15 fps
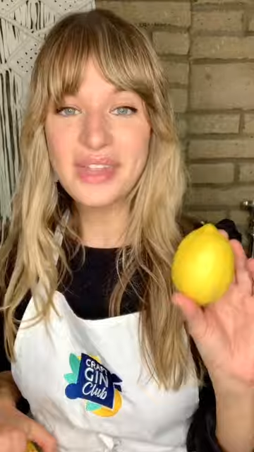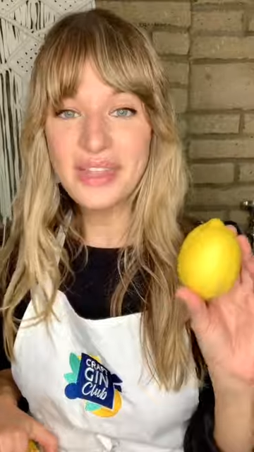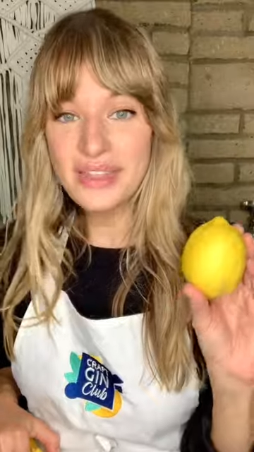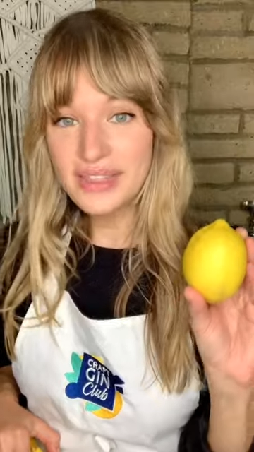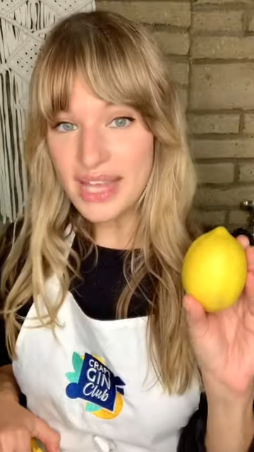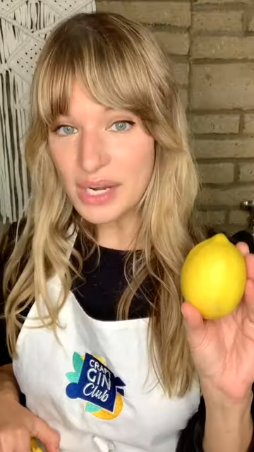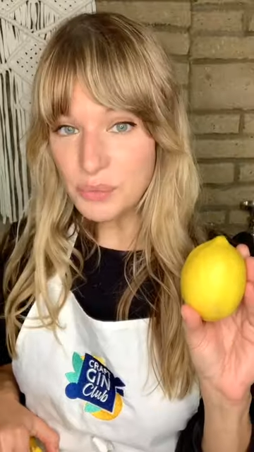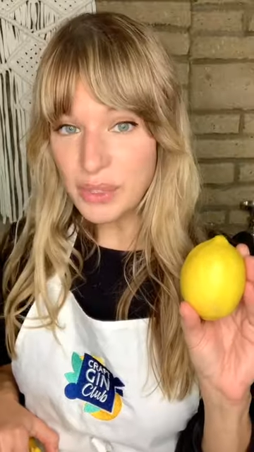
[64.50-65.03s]

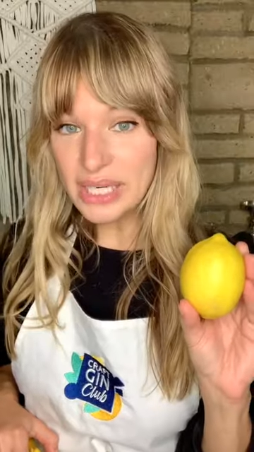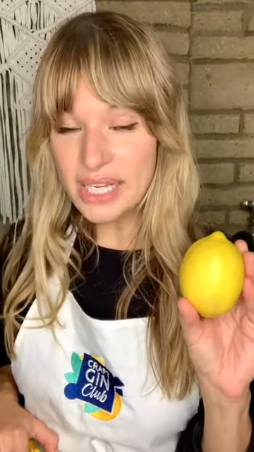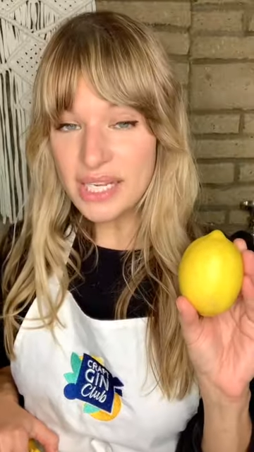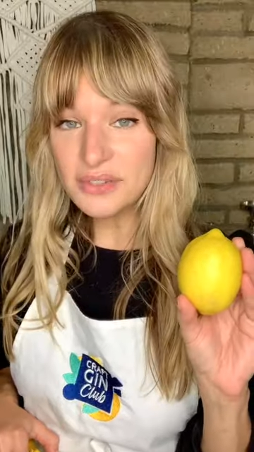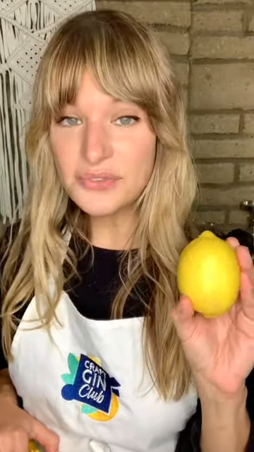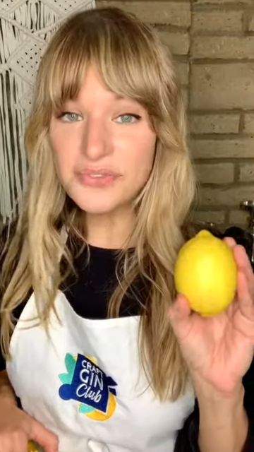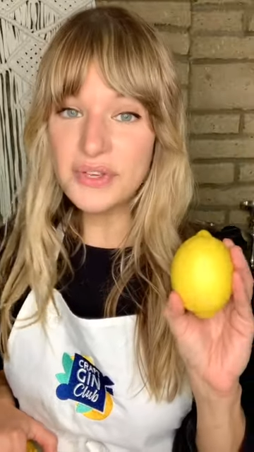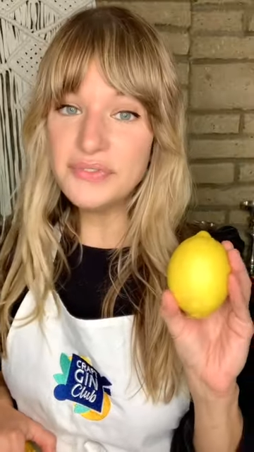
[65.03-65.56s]
Then we
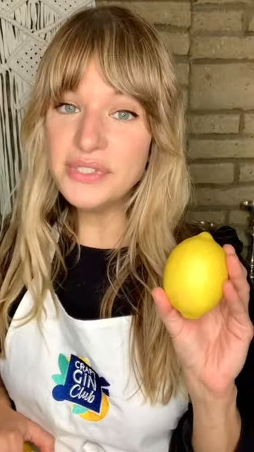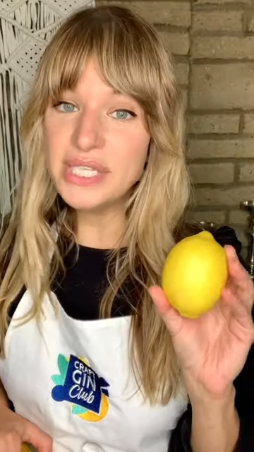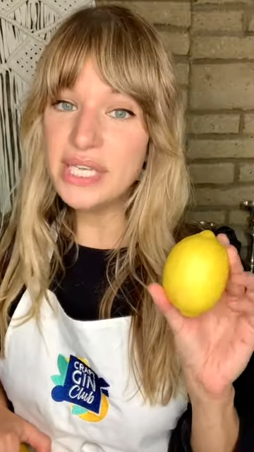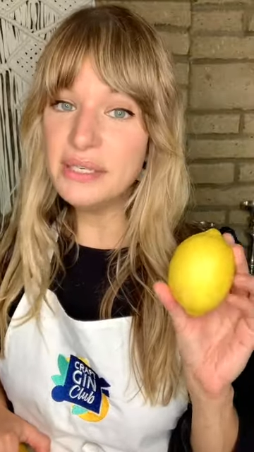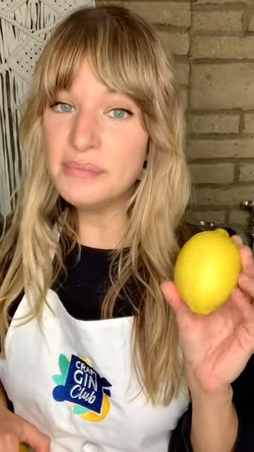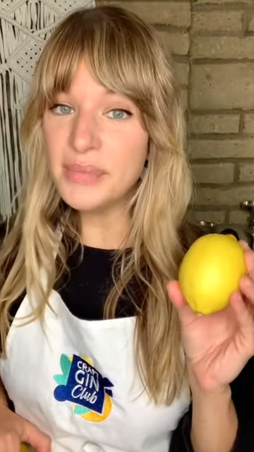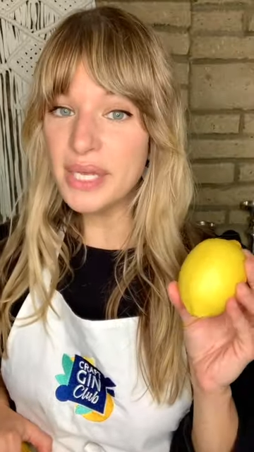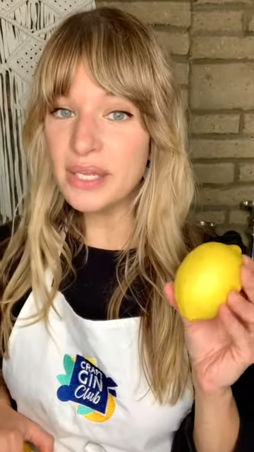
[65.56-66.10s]
need
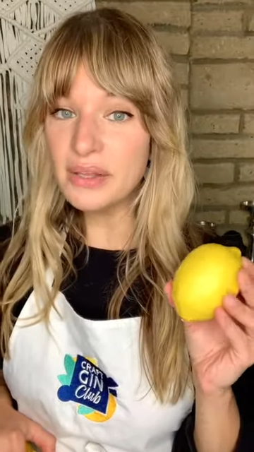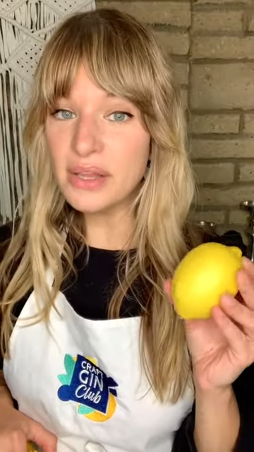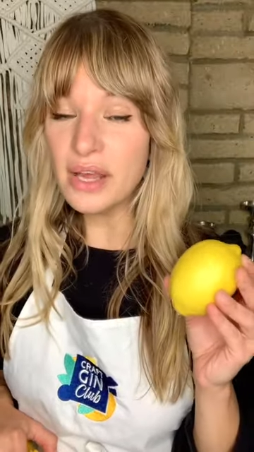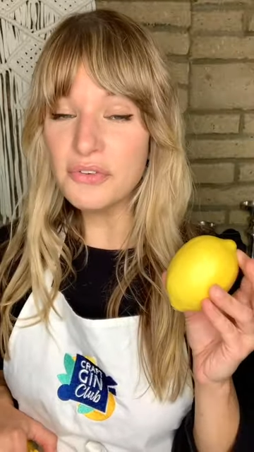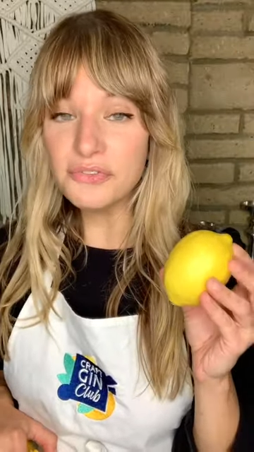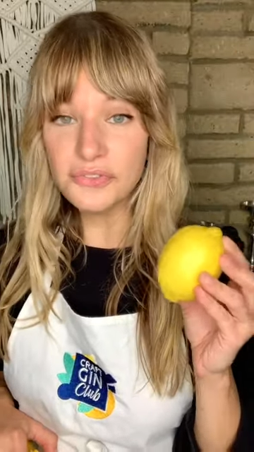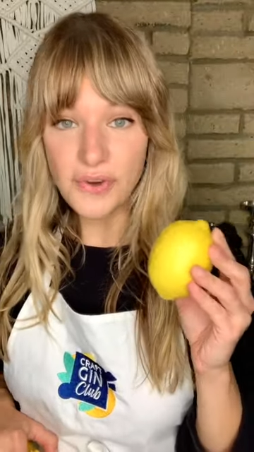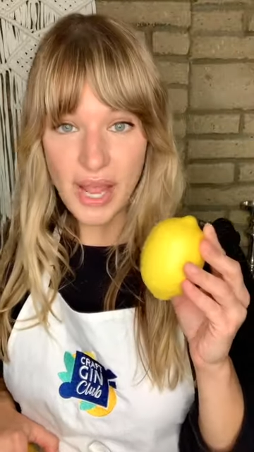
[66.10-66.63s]
15 ml
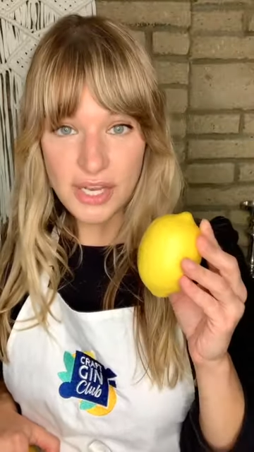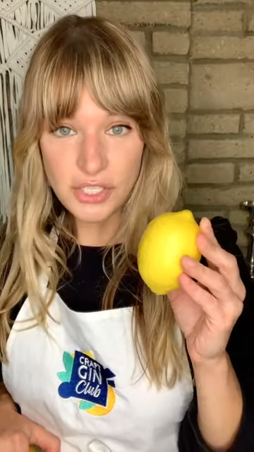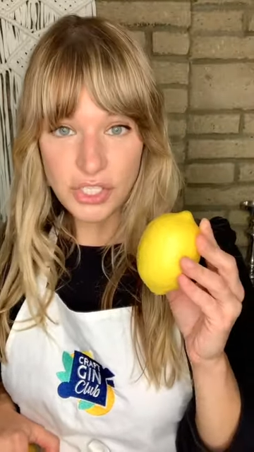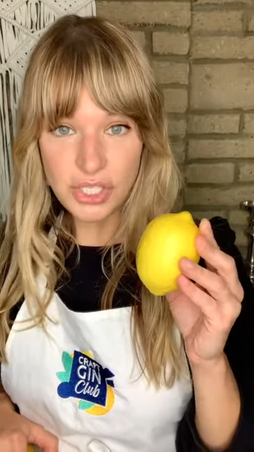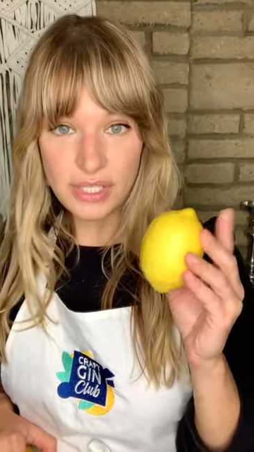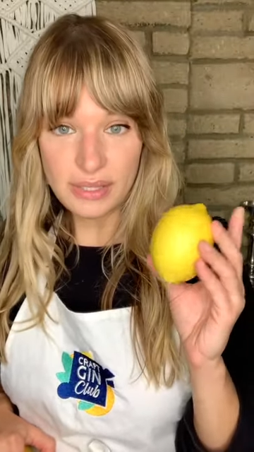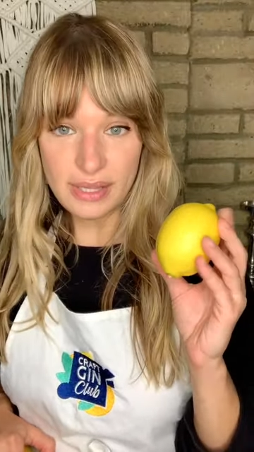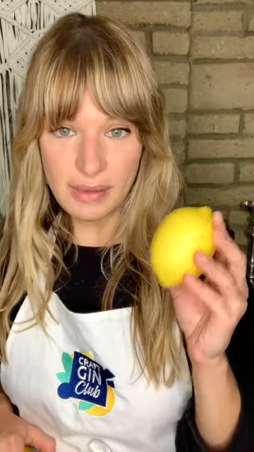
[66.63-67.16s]
of
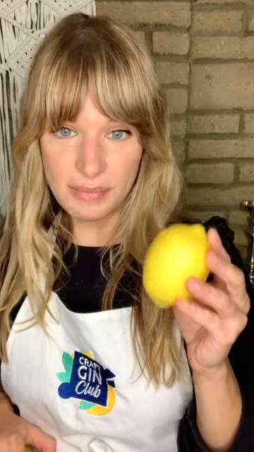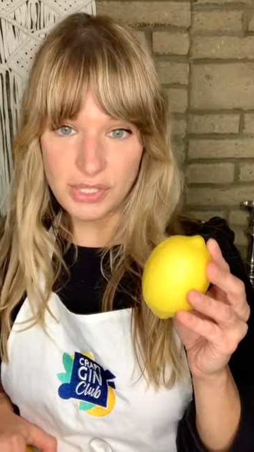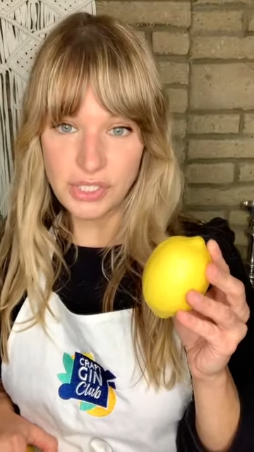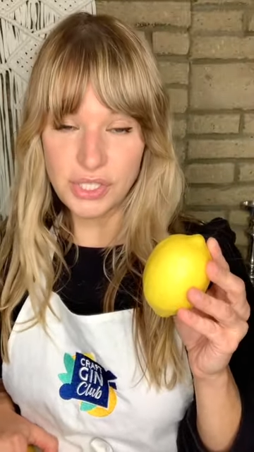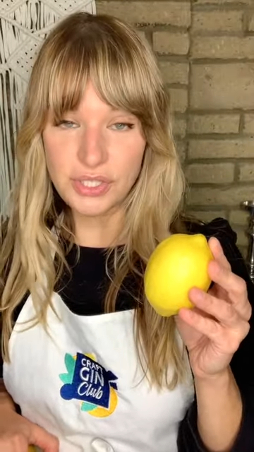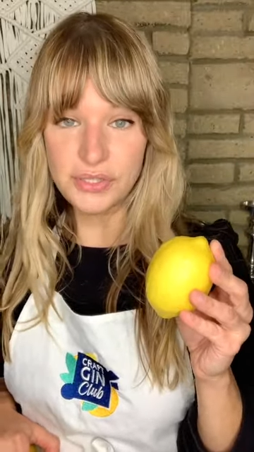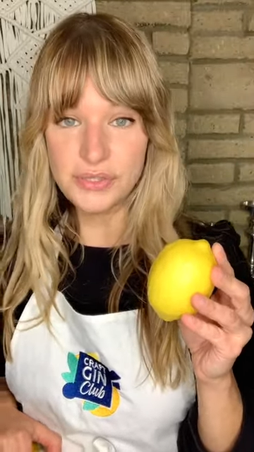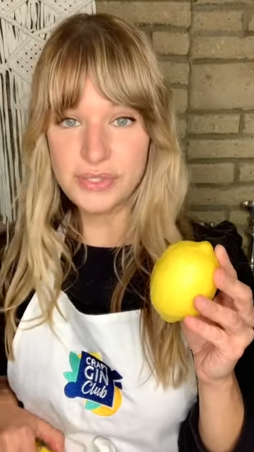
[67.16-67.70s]
fresh lemon
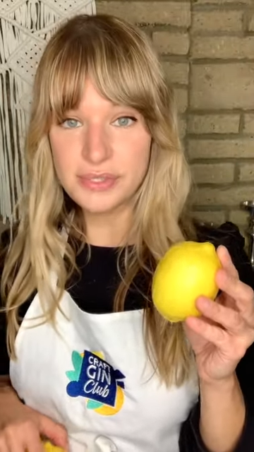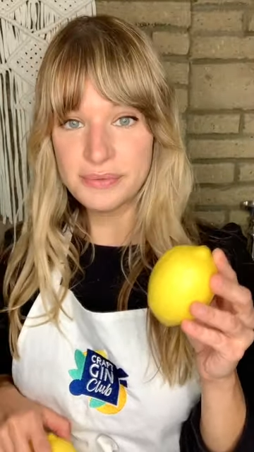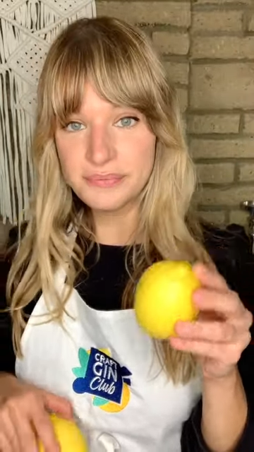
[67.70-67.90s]
juice.